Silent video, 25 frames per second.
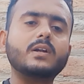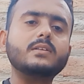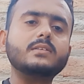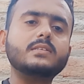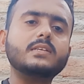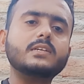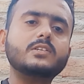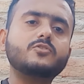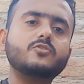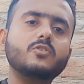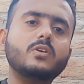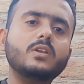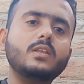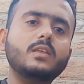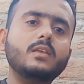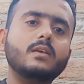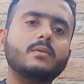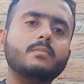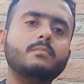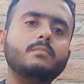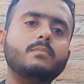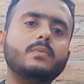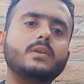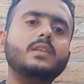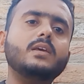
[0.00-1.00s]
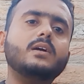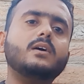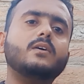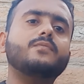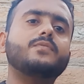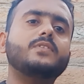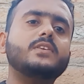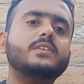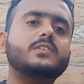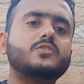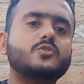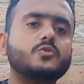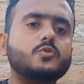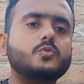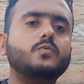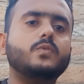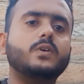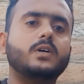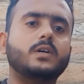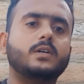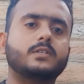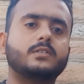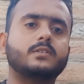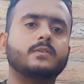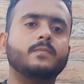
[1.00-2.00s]
is actually meaning of these two
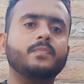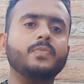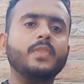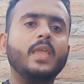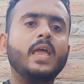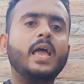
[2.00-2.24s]
words.